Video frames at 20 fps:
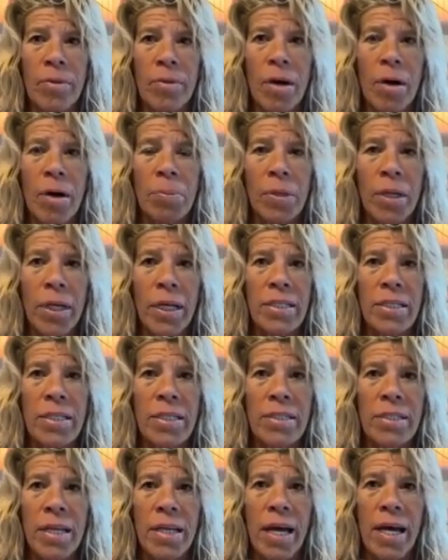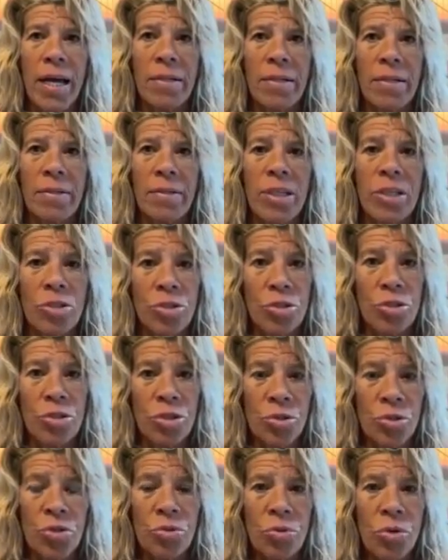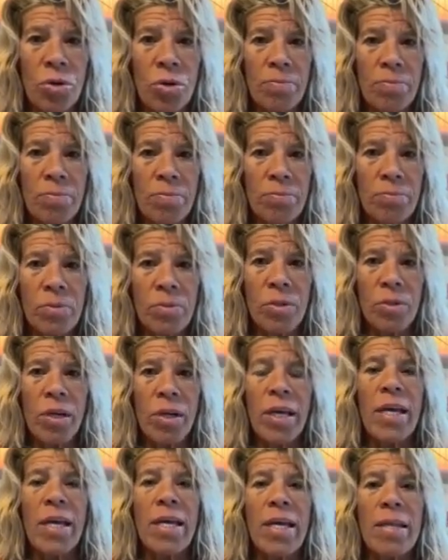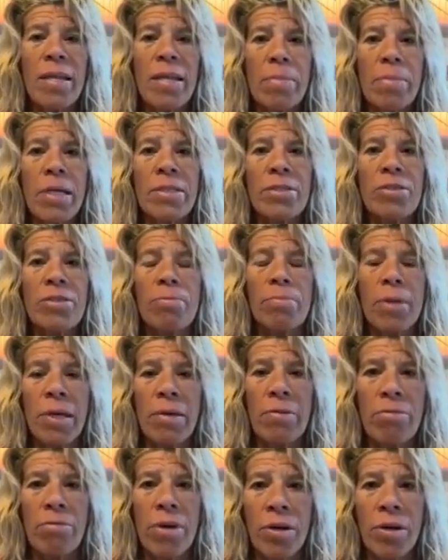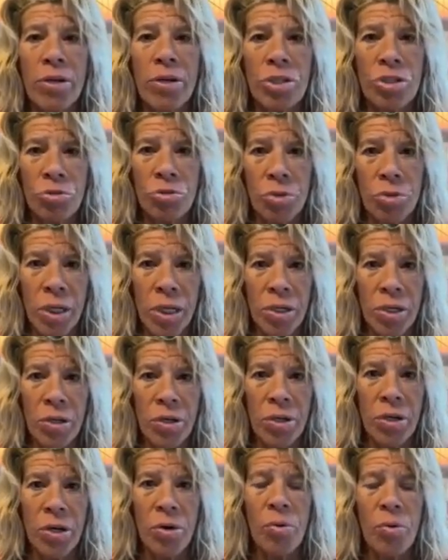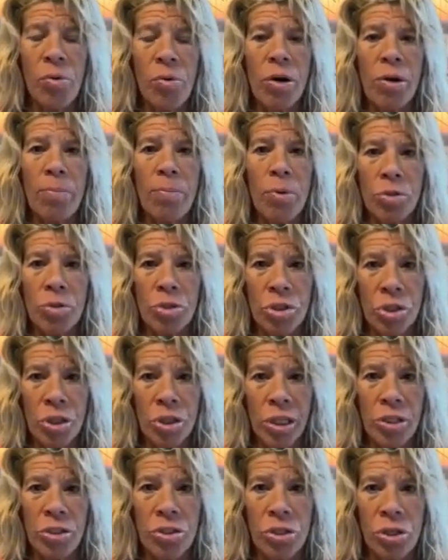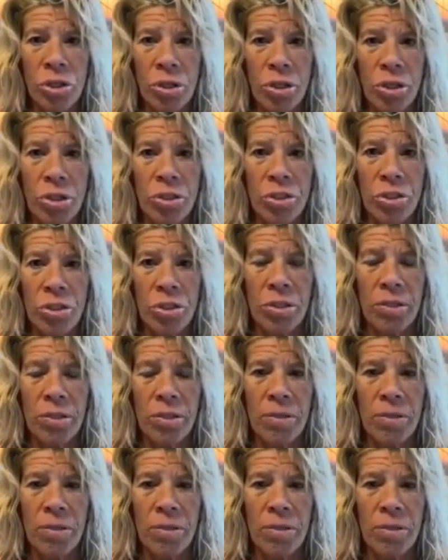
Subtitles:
a place that is neutral in the midst of being very triggered or emotionally charged?